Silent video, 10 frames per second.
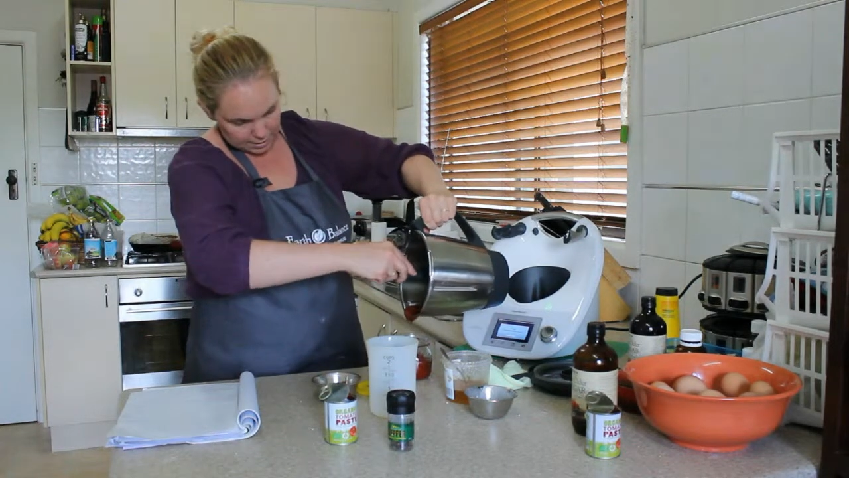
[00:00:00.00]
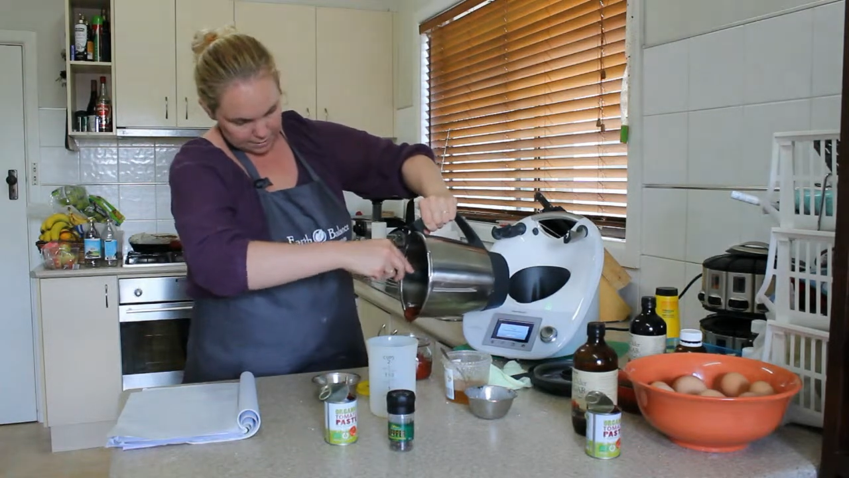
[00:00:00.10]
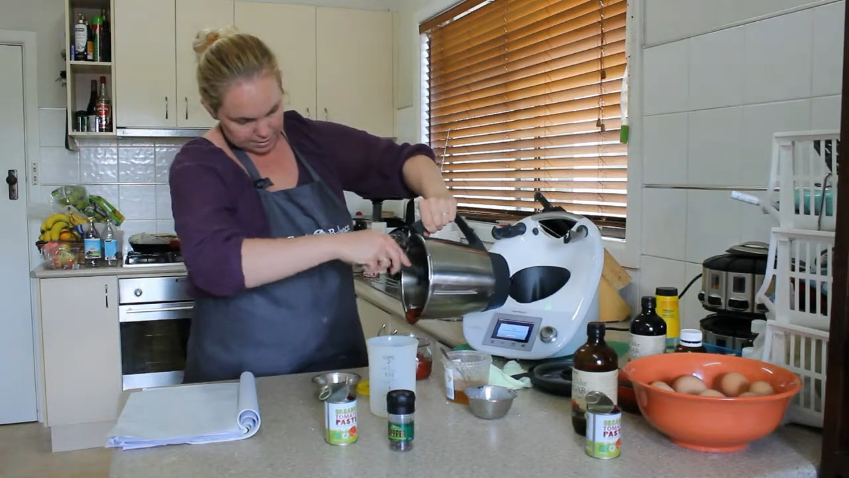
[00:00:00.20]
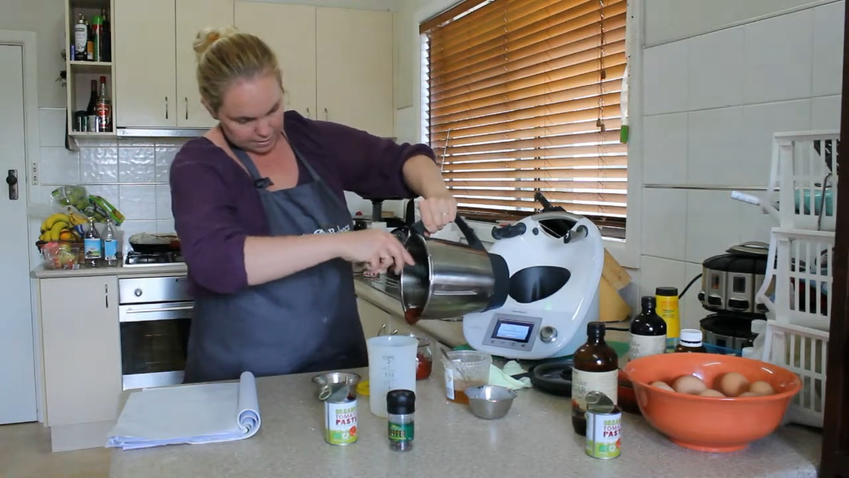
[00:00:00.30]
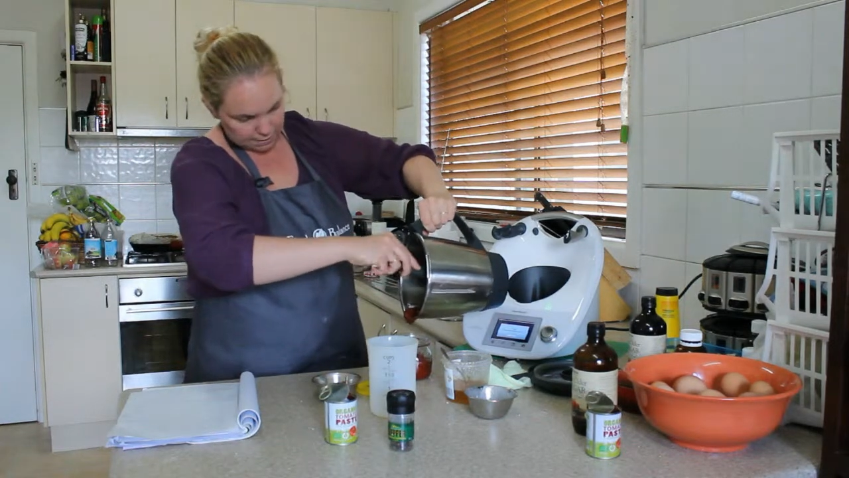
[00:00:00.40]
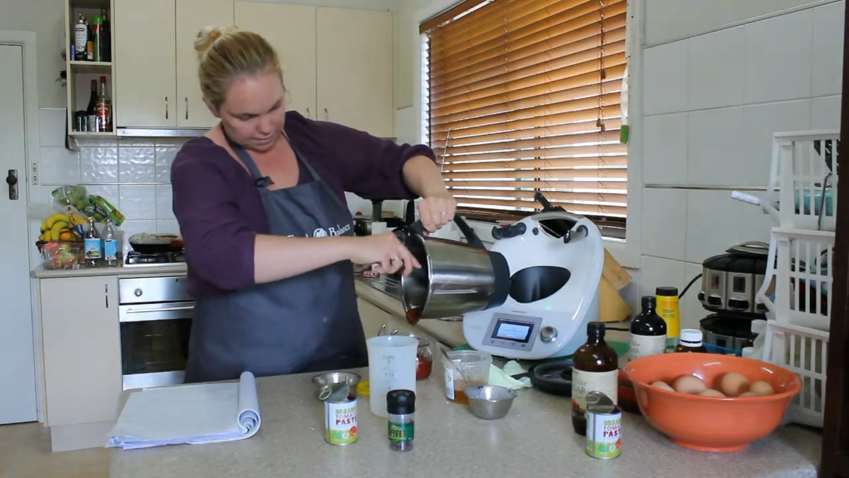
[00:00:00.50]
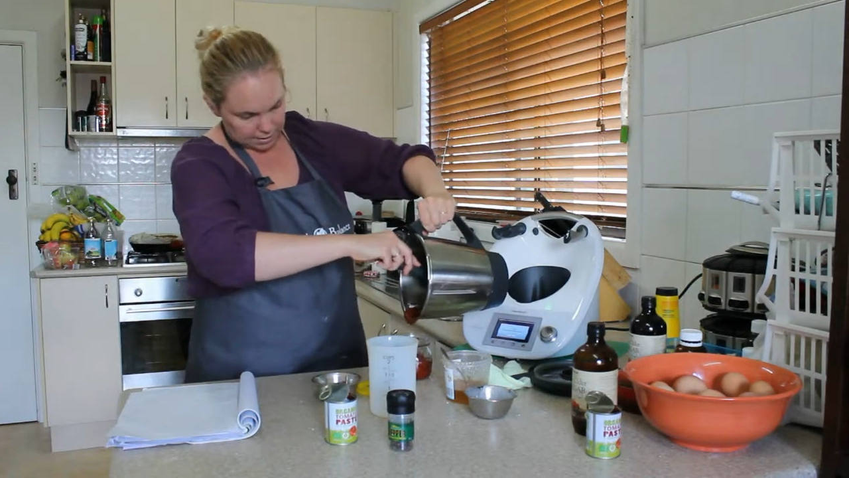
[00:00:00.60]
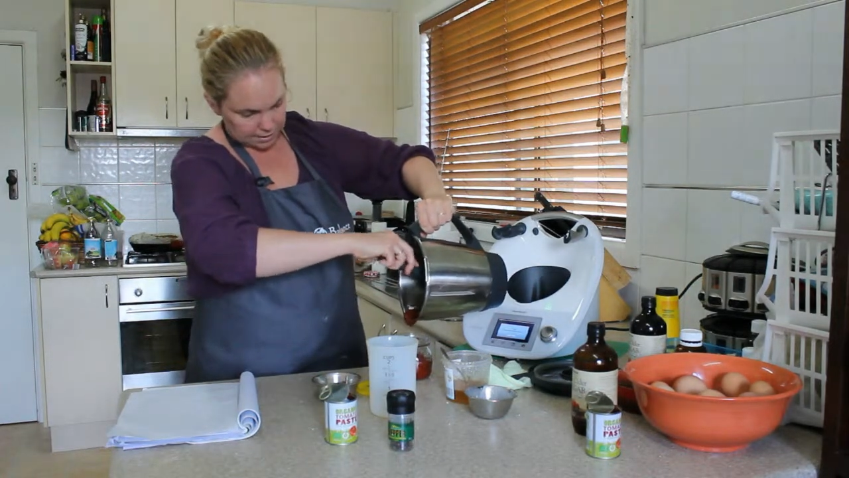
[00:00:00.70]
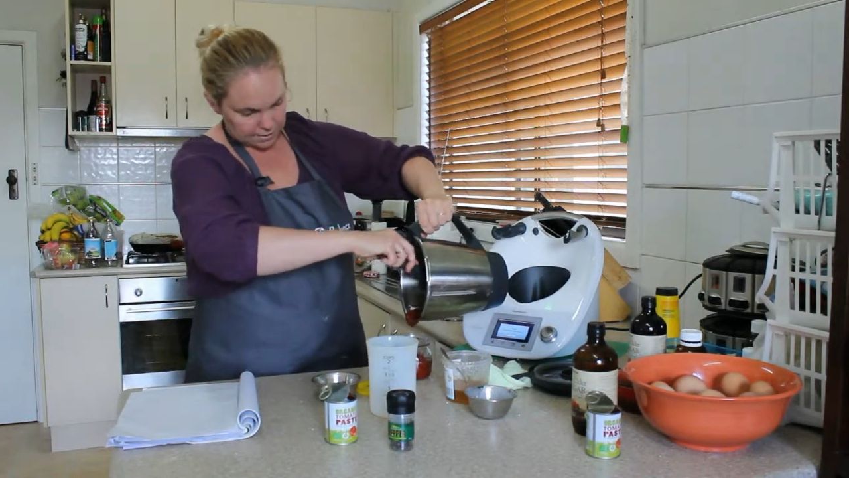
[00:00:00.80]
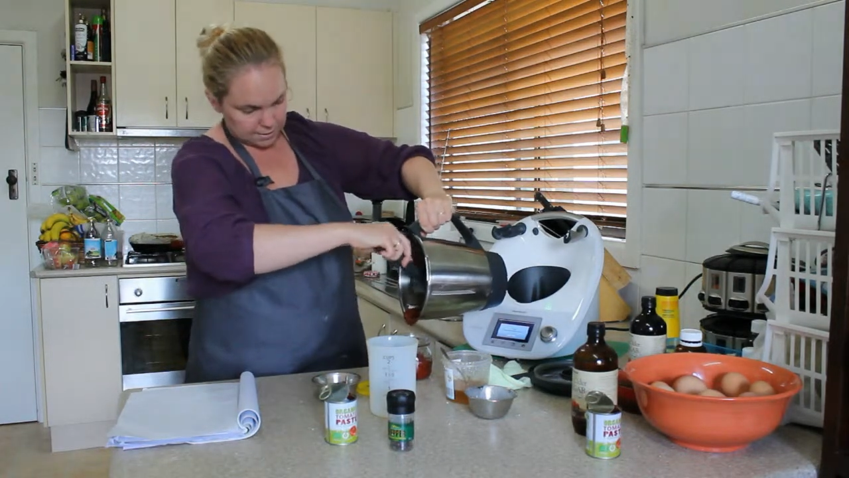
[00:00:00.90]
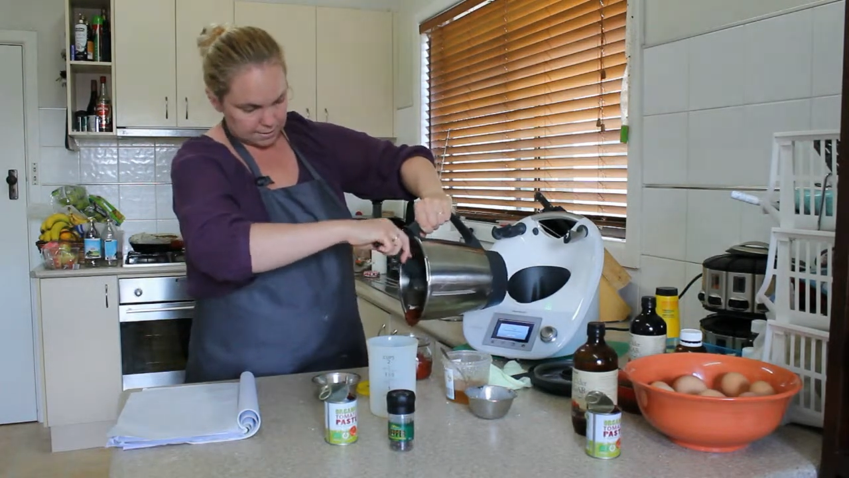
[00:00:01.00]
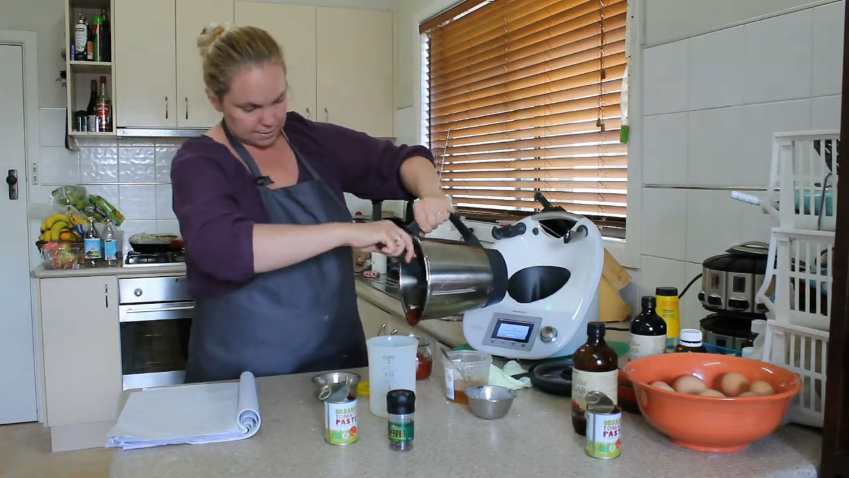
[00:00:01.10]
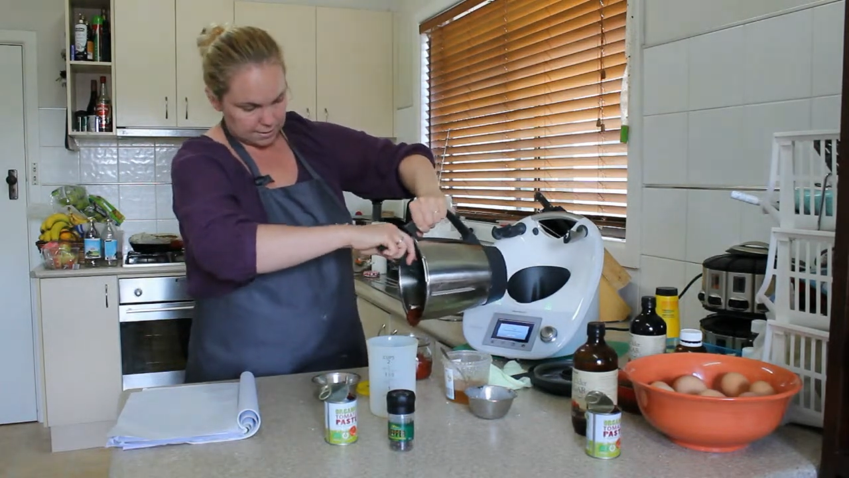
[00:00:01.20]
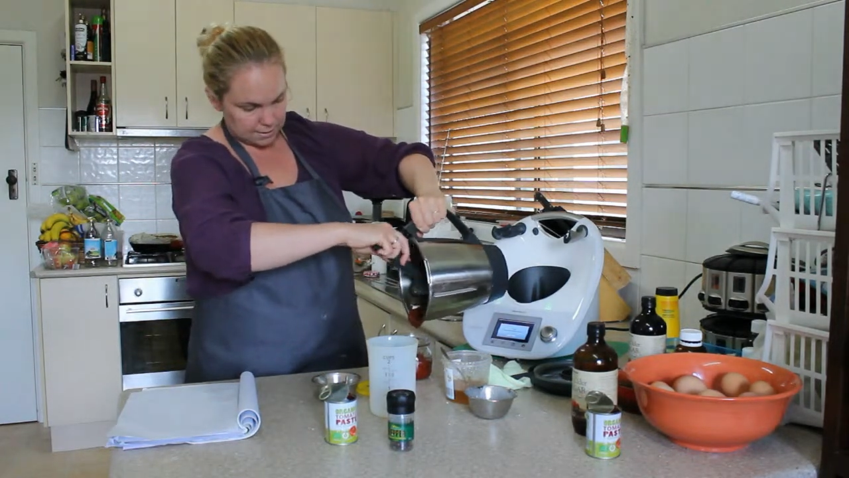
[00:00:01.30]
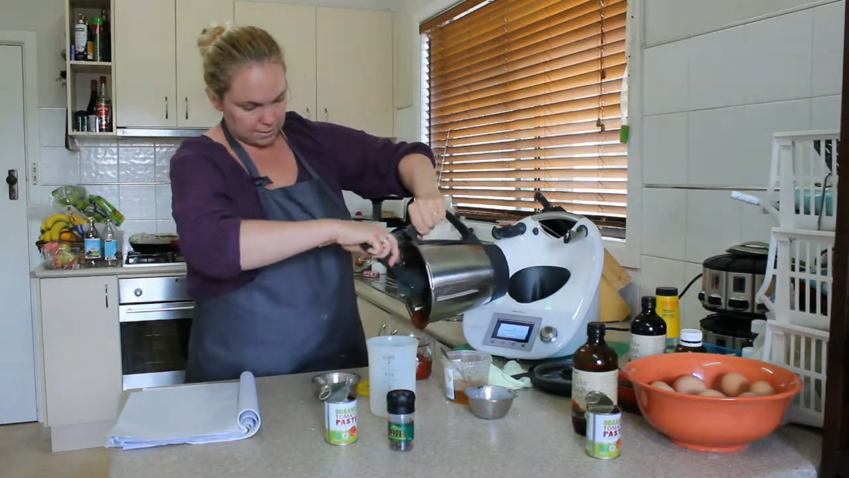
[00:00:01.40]
It has a lovely
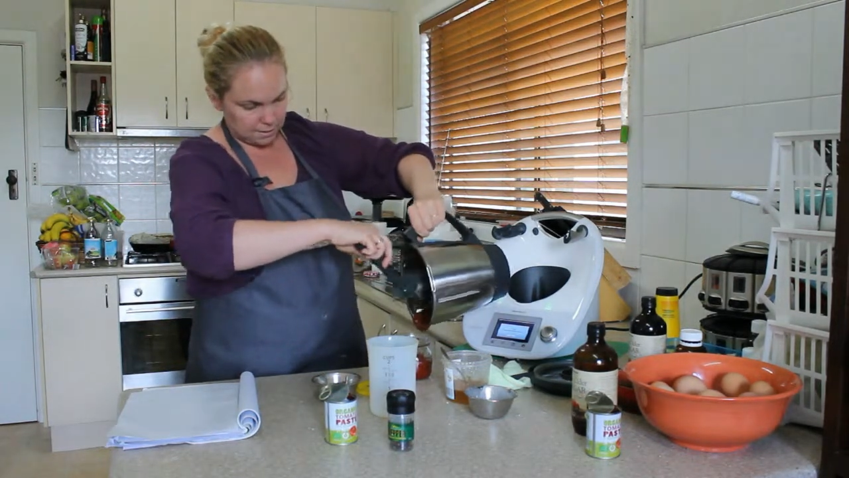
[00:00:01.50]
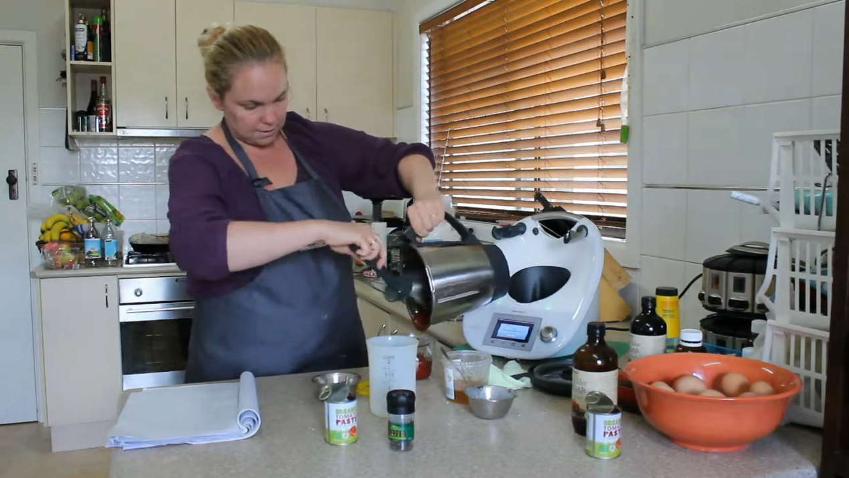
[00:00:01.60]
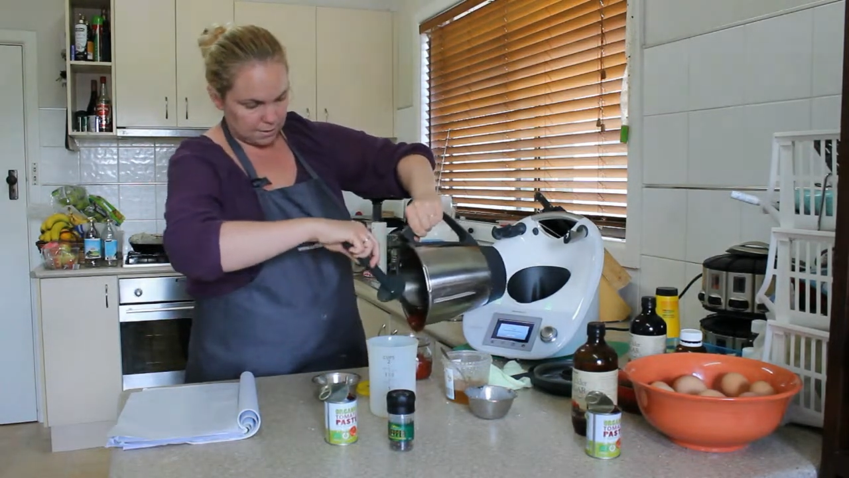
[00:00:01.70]
consistency